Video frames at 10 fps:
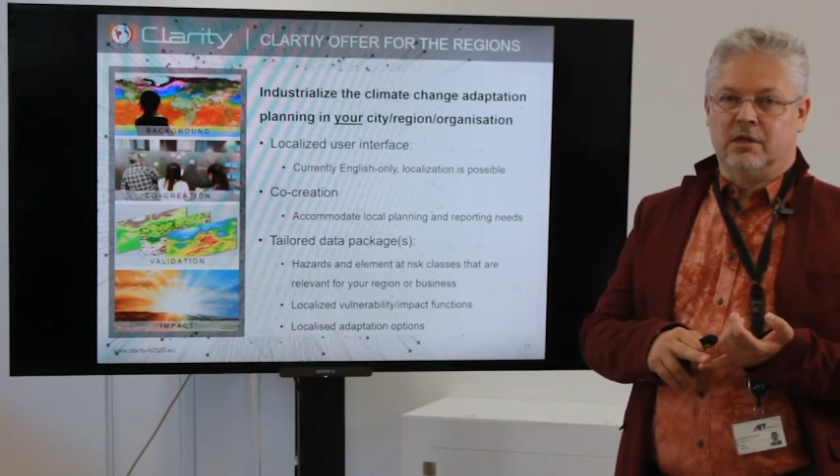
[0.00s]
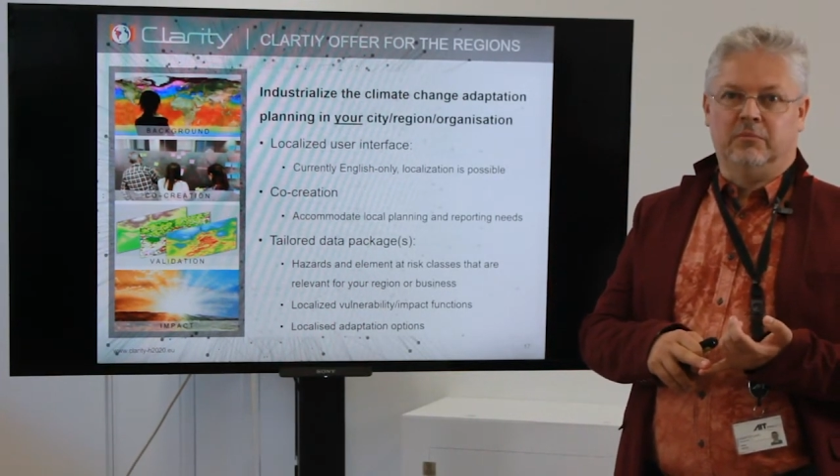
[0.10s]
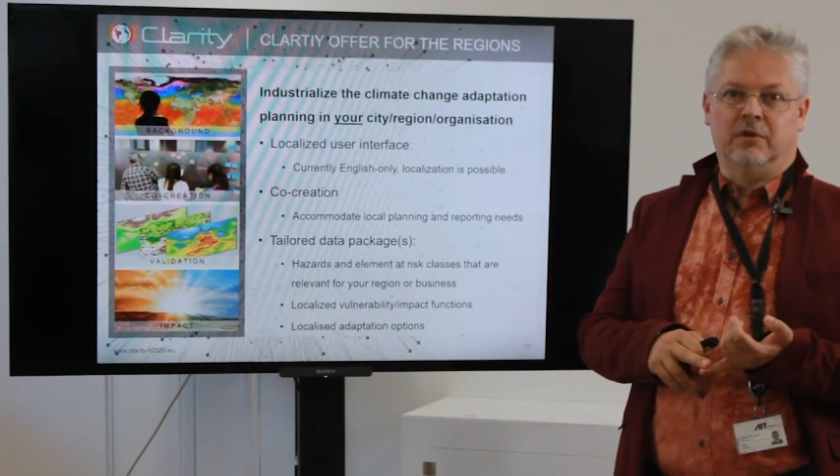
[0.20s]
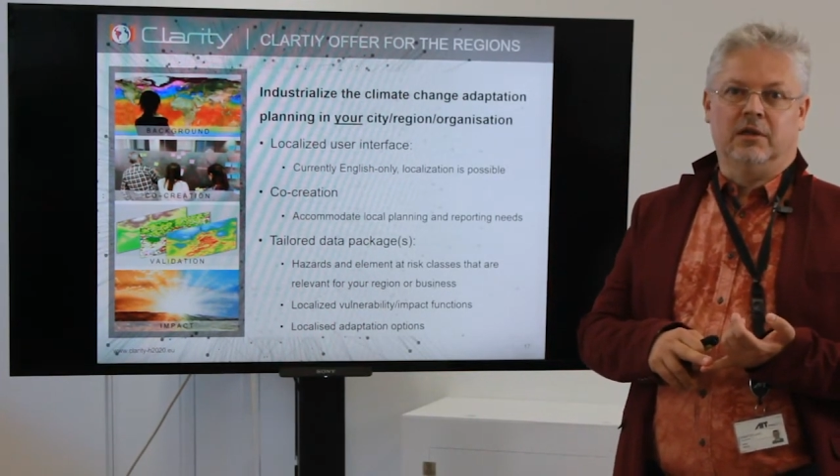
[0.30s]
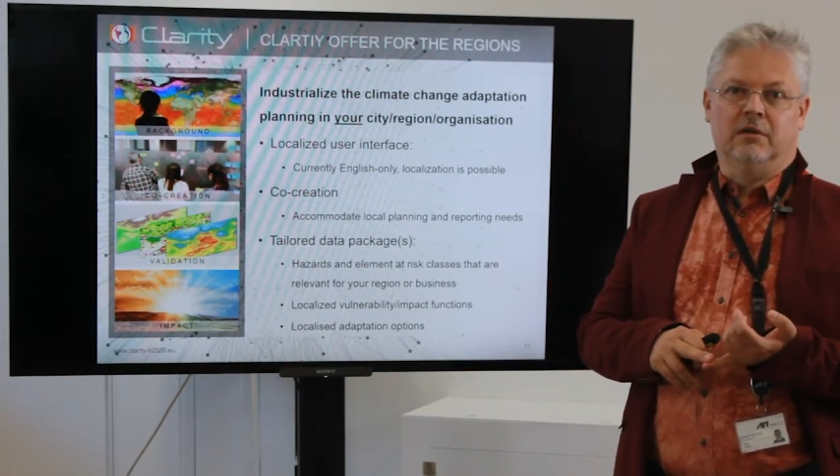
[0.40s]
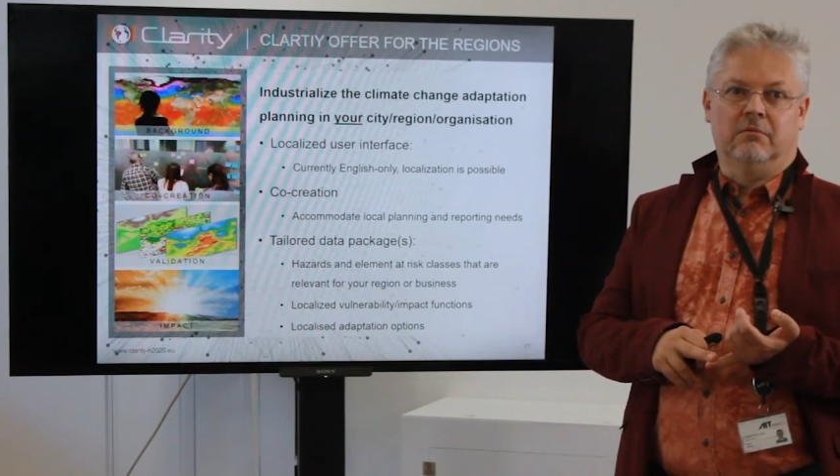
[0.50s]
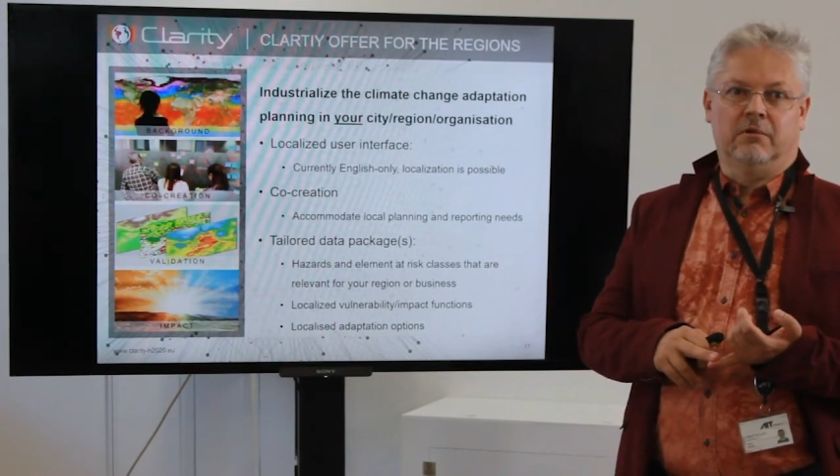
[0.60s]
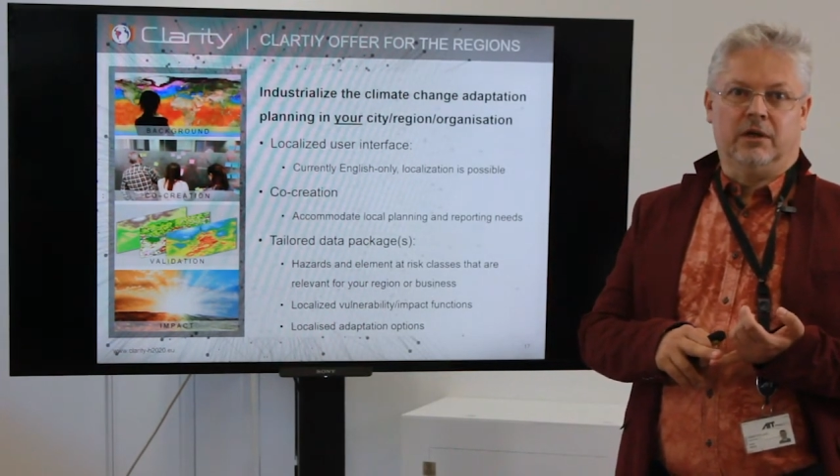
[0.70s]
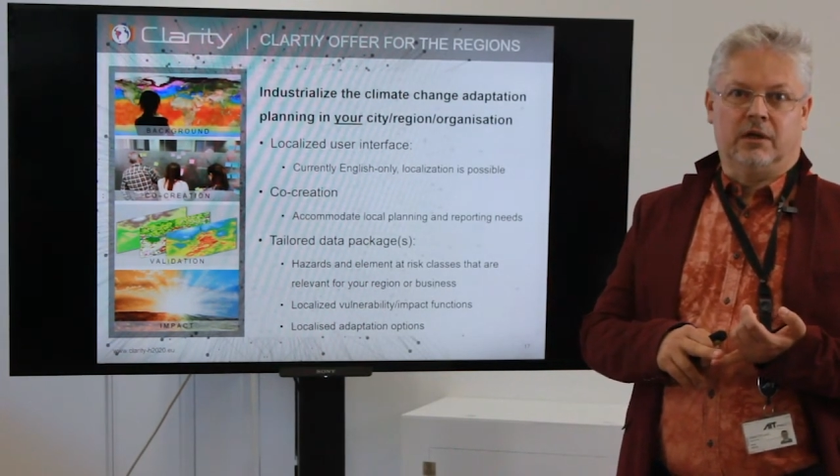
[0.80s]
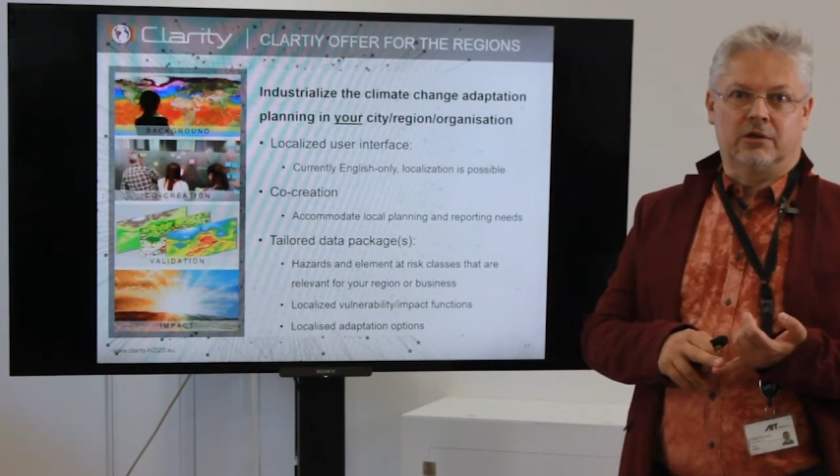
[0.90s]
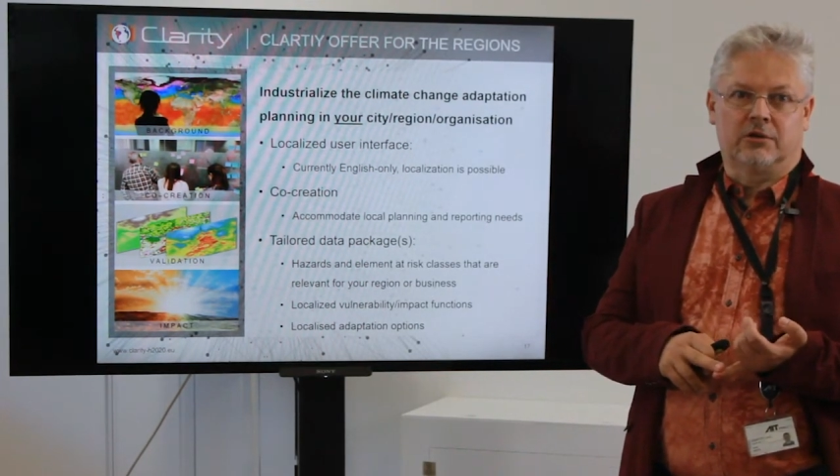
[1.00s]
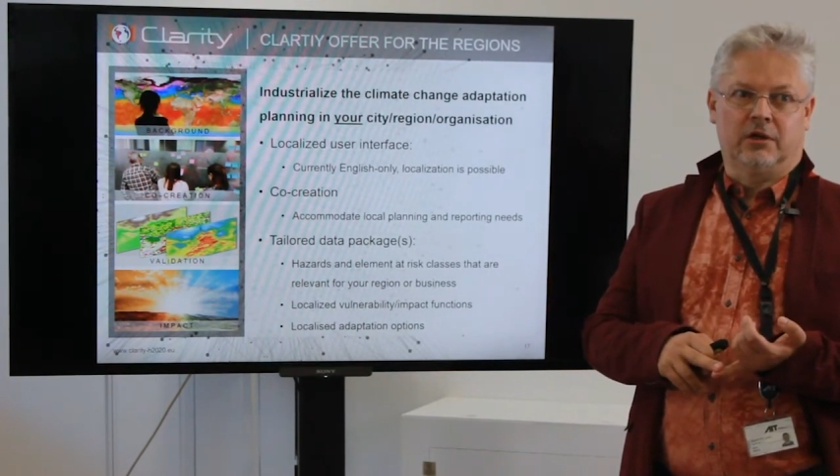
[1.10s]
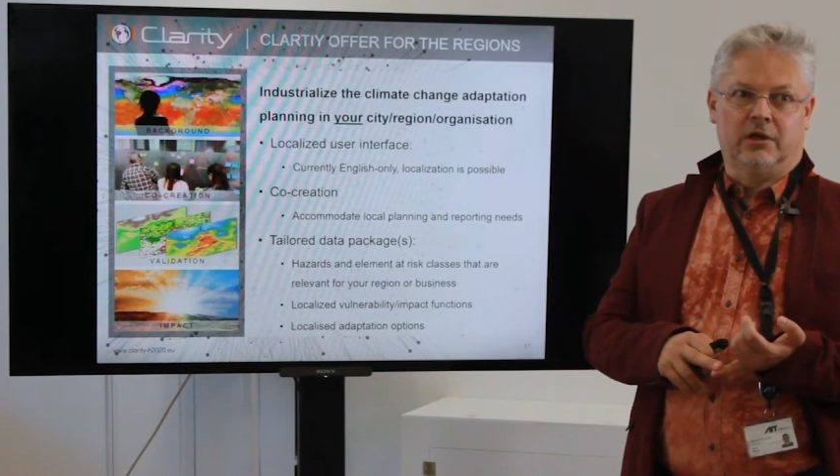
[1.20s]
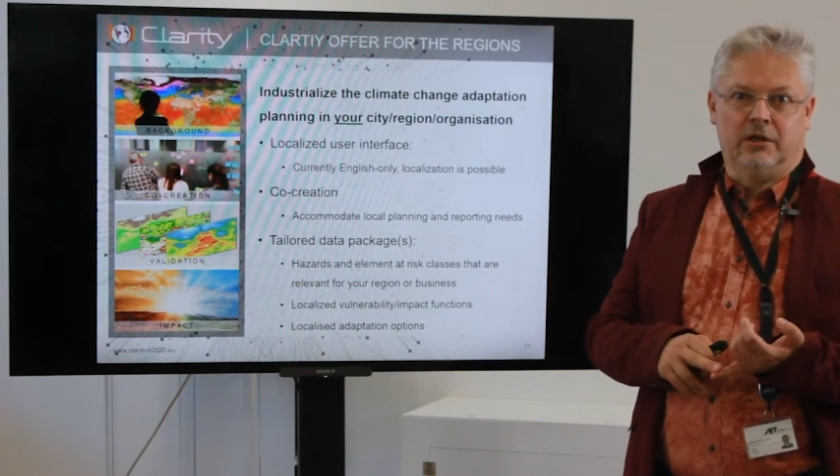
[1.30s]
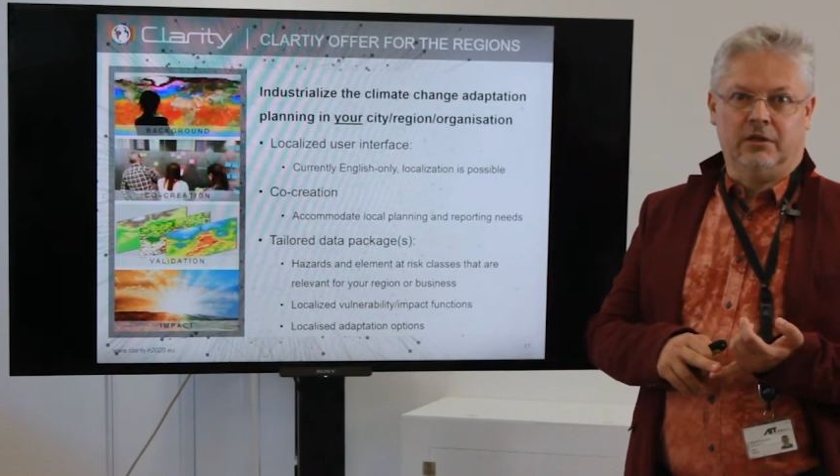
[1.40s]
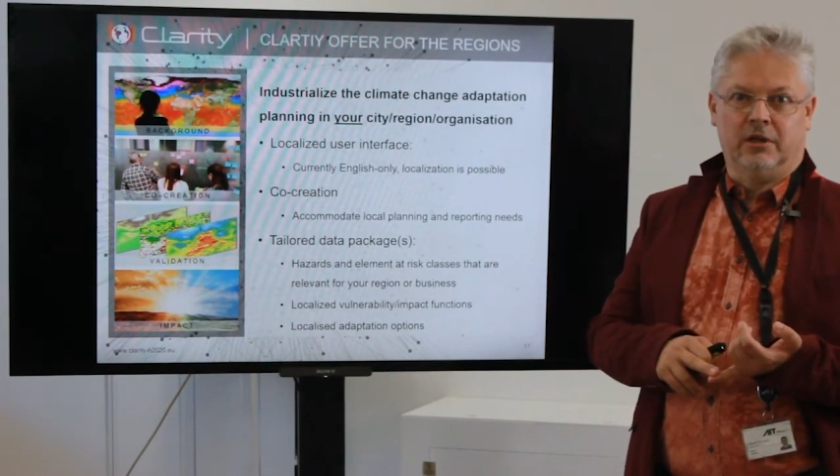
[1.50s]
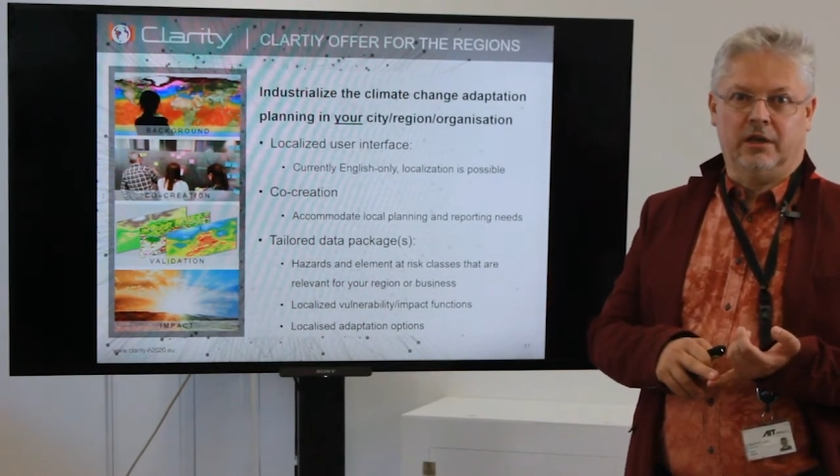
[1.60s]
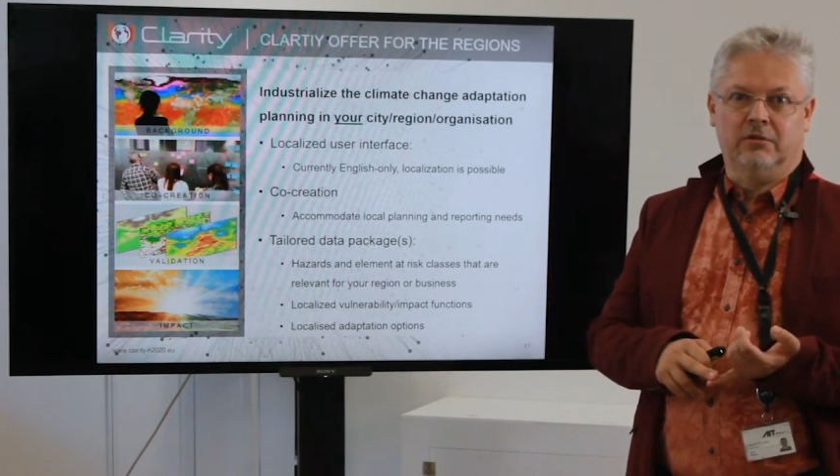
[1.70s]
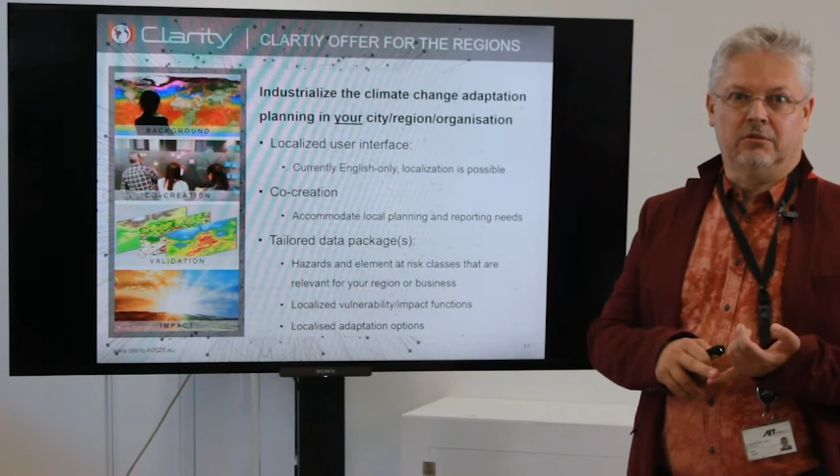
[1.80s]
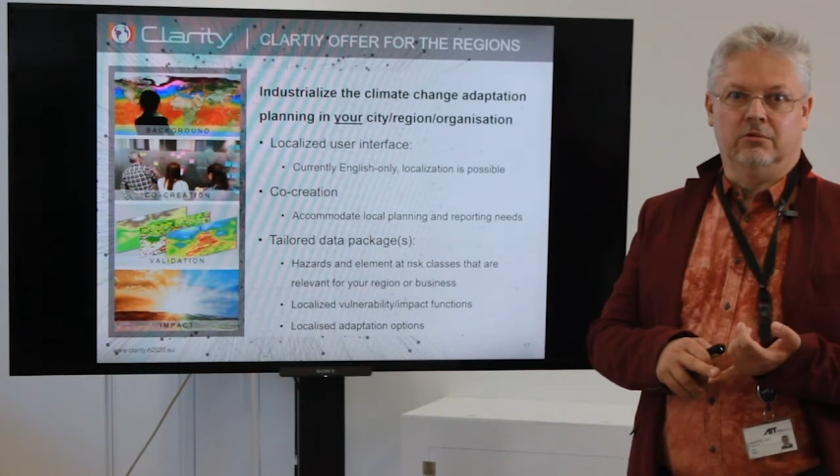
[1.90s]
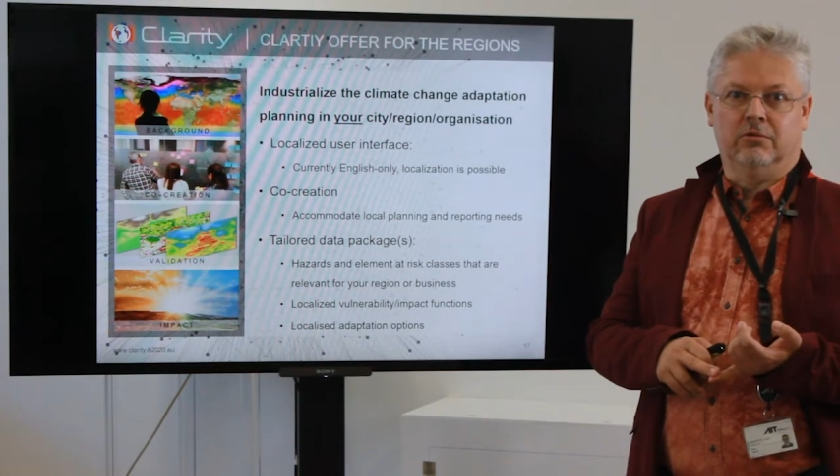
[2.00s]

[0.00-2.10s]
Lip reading: something we actually intend